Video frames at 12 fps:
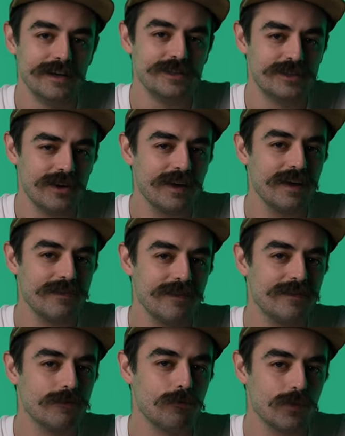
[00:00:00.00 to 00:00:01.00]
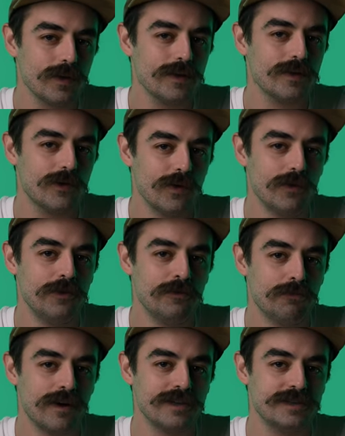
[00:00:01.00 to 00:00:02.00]
showcasing some really cool new
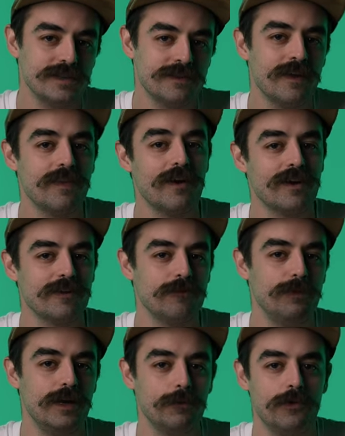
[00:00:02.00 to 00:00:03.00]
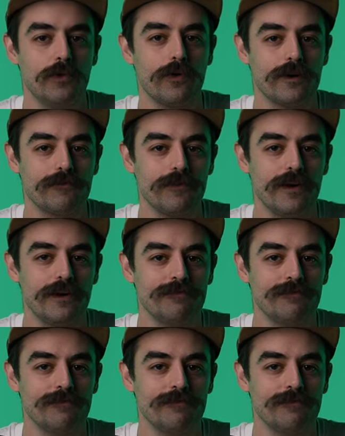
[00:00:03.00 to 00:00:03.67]
brushes that are gonna speed up your workflow.